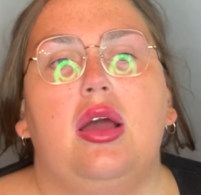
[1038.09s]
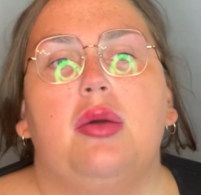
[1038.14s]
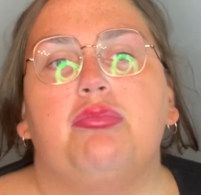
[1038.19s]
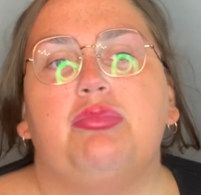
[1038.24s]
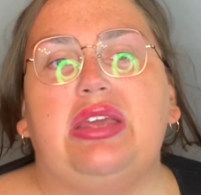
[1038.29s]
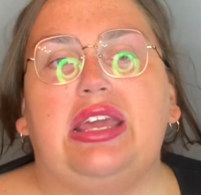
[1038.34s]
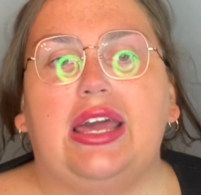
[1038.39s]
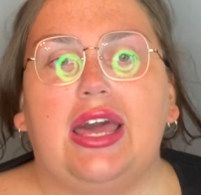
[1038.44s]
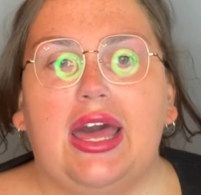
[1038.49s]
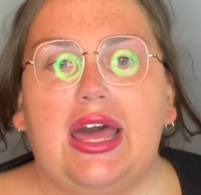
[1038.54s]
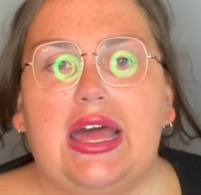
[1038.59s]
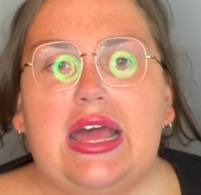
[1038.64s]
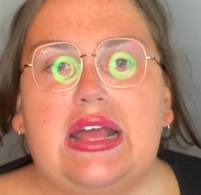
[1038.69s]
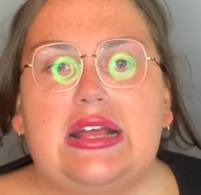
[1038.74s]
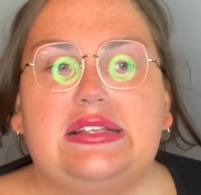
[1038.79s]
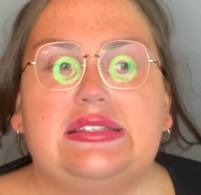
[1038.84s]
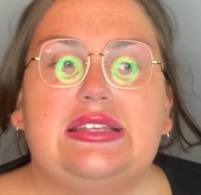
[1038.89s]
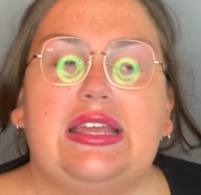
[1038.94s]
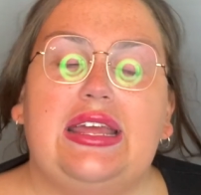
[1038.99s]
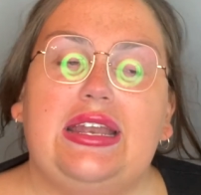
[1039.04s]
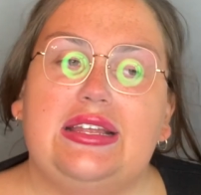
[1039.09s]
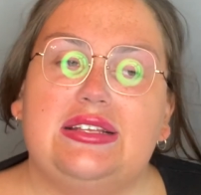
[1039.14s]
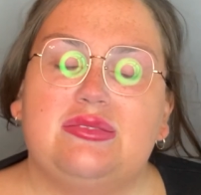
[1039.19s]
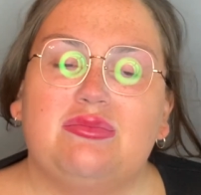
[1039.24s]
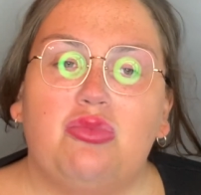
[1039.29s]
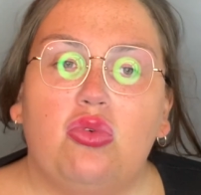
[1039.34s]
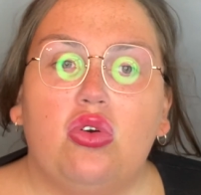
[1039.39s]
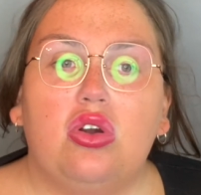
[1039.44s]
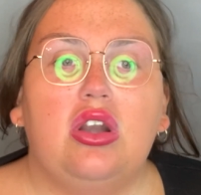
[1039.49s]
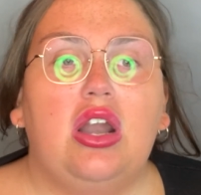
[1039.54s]
because it is
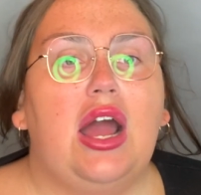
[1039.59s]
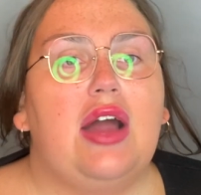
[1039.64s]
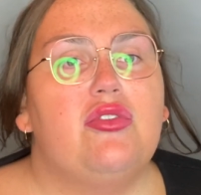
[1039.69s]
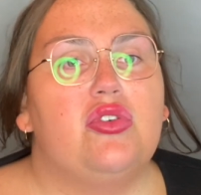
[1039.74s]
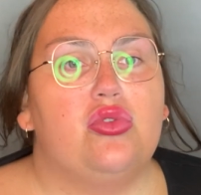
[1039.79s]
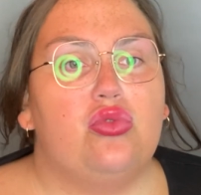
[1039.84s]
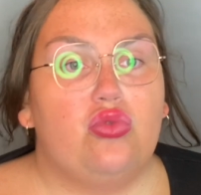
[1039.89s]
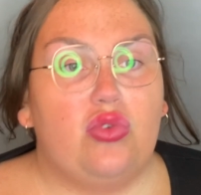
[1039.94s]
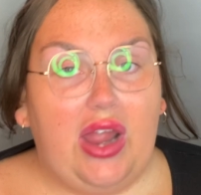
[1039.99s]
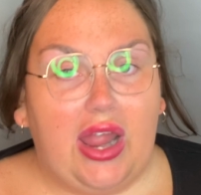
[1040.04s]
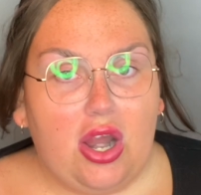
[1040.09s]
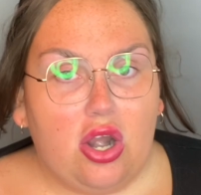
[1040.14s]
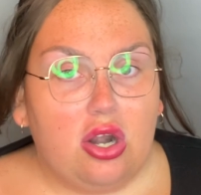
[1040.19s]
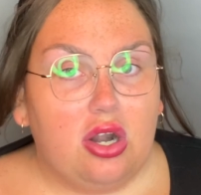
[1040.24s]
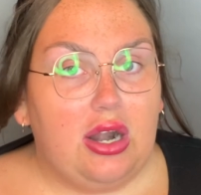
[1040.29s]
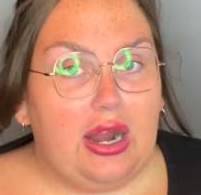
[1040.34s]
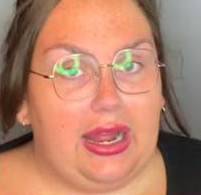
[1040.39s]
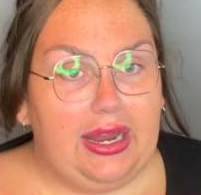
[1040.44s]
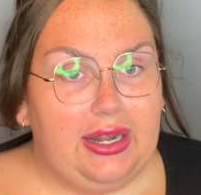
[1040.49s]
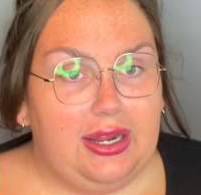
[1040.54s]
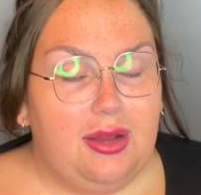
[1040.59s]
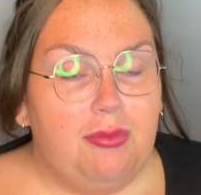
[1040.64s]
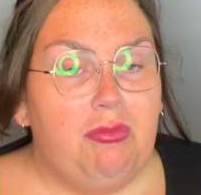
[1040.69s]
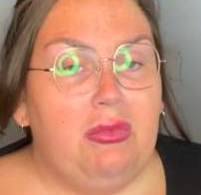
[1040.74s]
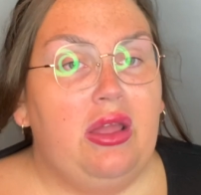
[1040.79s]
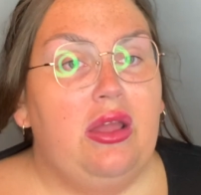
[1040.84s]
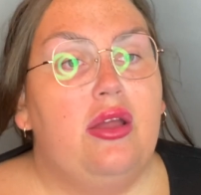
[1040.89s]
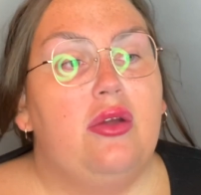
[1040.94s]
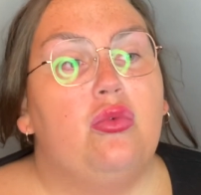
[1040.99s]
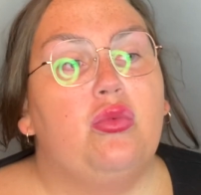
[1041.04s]
more of a rare item,
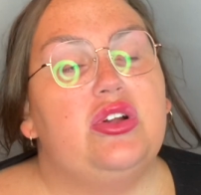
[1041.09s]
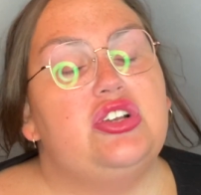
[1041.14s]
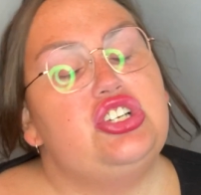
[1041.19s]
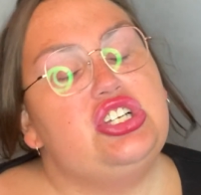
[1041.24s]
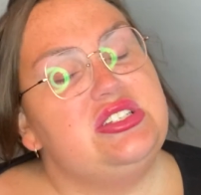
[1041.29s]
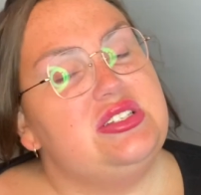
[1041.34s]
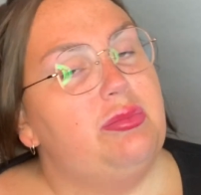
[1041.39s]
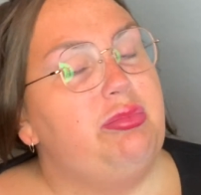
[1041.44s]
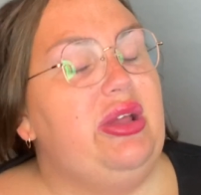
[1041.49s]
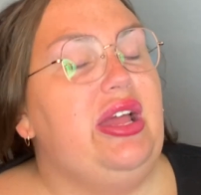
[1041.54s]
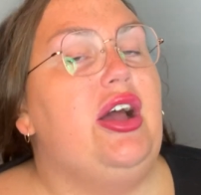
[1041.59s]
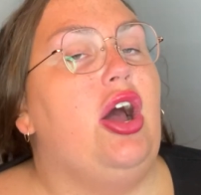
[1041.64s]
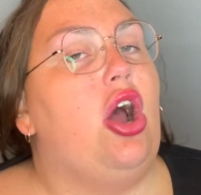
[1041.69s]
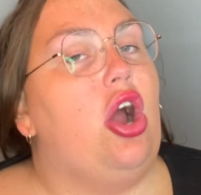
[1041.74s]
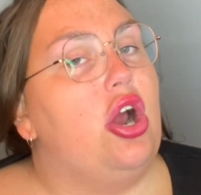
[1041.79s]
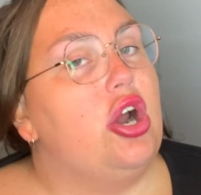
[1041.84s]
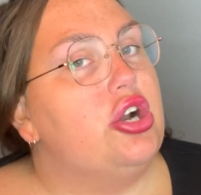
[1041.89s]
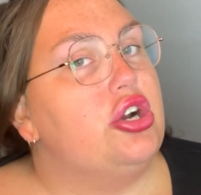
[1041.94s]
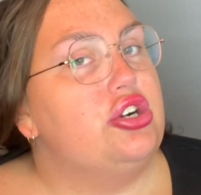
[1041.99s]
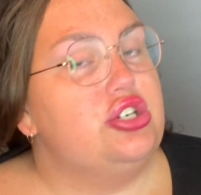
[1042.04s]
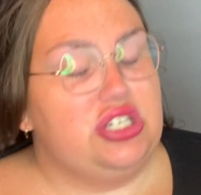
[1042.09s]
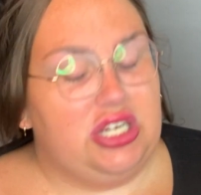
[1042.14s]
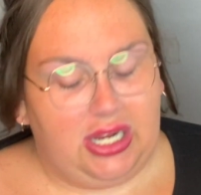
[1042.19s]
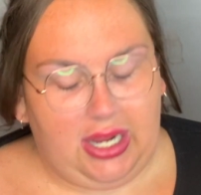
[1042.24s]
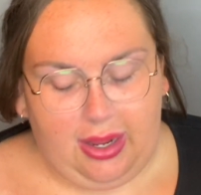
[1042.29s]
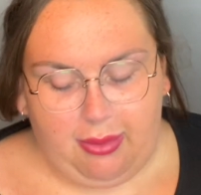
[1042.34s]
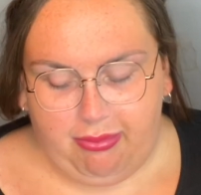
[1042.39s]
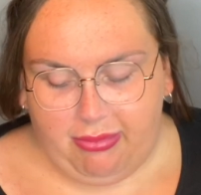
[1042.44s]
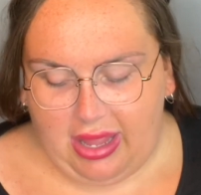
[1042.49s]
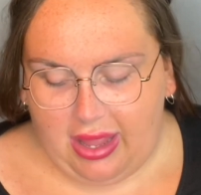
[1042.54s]
which is a bit harder to
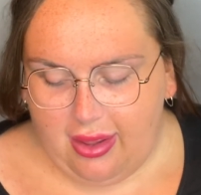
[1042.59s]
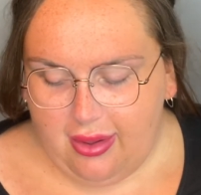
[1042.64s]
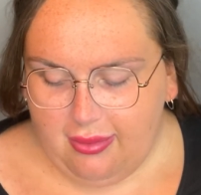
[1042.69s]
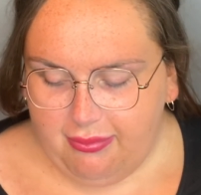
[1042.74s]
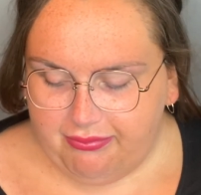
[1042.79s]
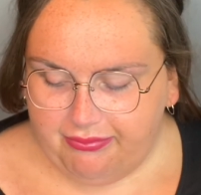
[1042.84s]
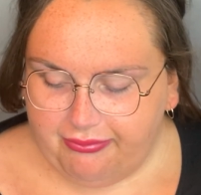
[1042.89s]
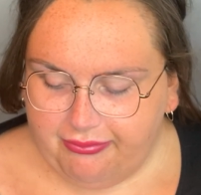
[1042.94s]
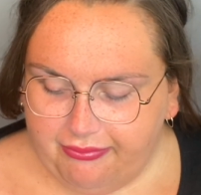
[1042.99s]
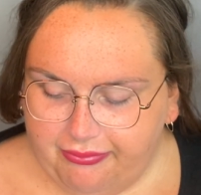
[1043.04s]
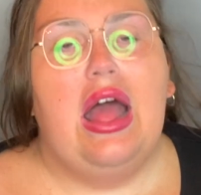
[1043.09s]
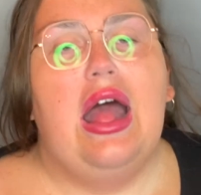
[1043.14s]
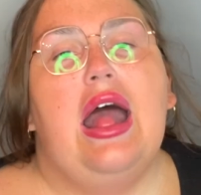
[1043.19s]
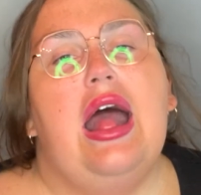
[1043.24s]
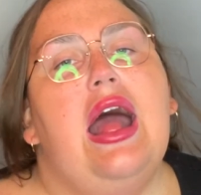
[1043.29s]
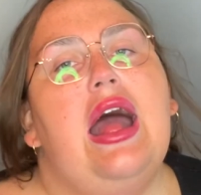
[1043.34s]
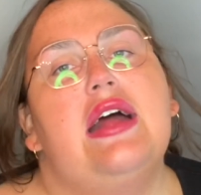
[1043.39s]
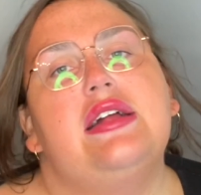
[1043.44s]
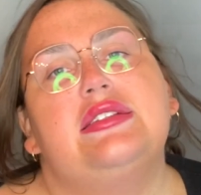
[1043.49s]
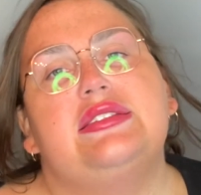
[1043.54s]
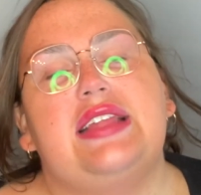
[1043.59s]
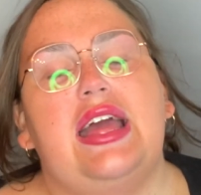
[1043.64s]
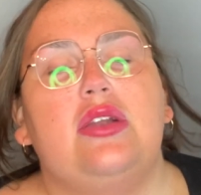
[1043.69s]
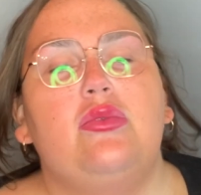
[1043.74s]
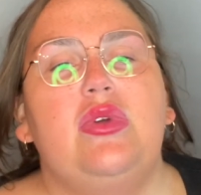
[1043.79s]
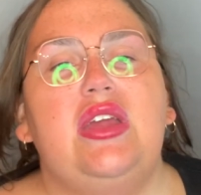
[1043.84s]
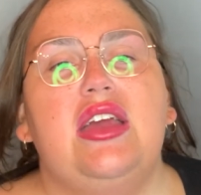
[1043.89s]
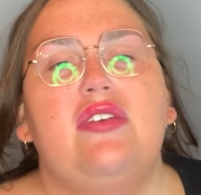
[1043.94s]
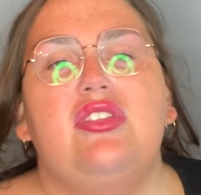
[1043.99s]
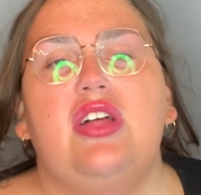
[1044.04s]
come by. Then
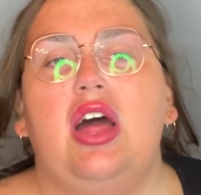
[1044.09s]
we have the